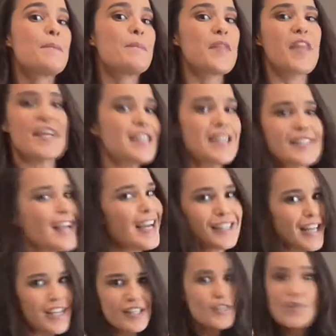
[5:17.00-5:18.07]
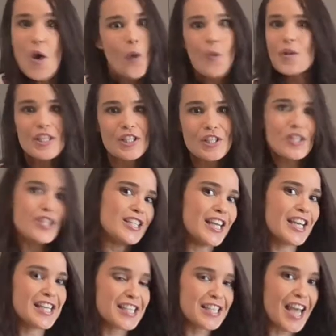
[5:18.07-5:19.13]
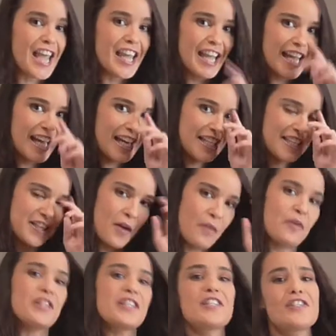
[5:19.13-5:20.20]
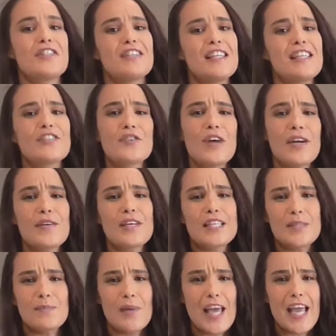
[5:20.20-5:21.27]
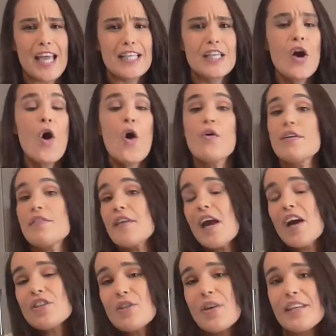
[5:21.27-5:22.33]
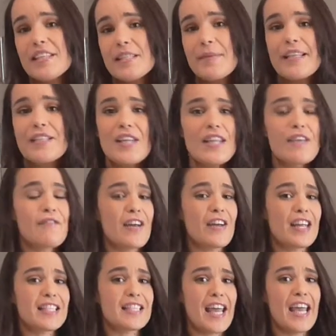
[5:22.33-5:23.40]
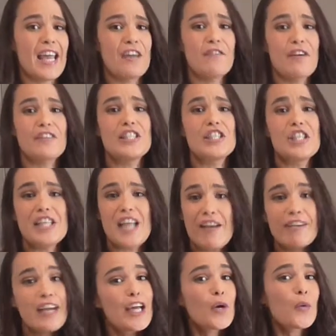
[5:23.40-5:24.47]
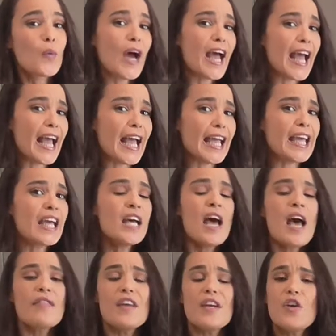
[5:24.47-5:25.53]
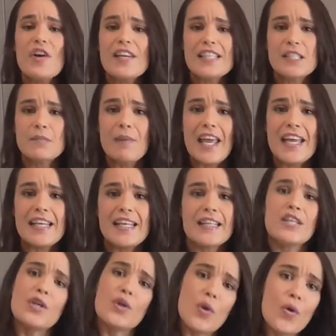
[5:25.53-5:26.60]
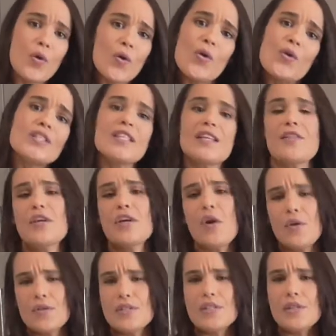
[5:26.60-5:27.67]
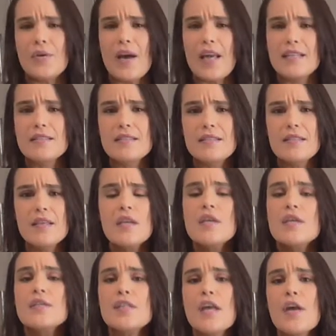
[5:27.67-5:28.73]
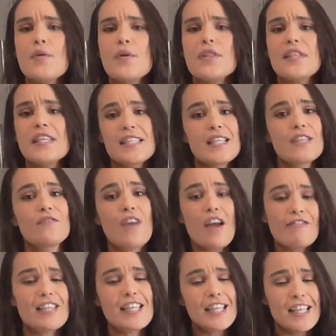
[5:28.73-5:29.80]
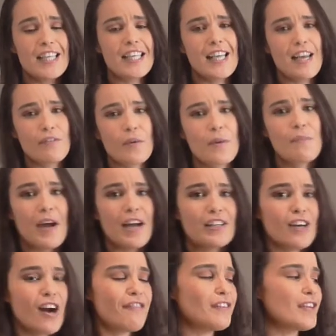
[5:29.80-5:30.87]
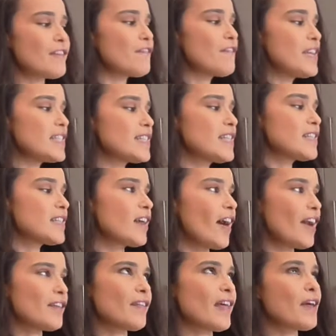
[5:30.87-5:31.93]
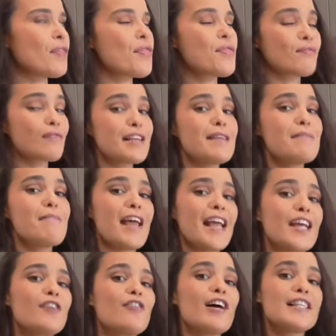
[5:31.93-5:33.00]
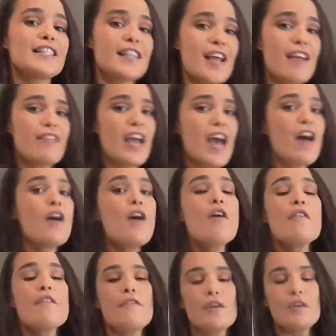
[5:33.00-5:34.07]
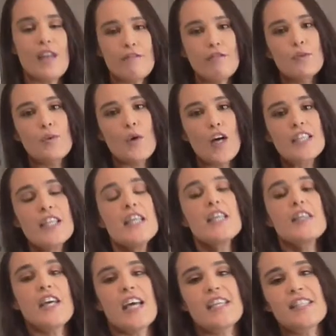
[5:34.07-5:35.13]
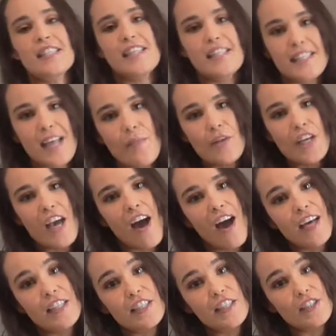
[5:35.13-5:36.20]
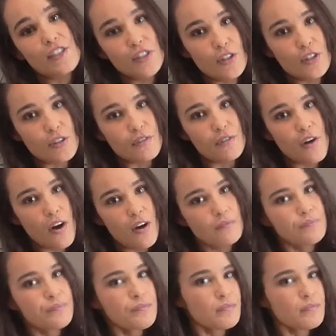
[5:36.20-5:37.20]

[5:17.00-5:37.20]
But that's not what the student is saying, it's not what the student is trying to explain, or if they are trying to explain it, they're saying it in a very generic way, they're not explaining the cause and the consequence. So this is very clearly a level 1 paragraph, and it fits into kind of that 3 main criteria for level 1 that as an examiner I look for.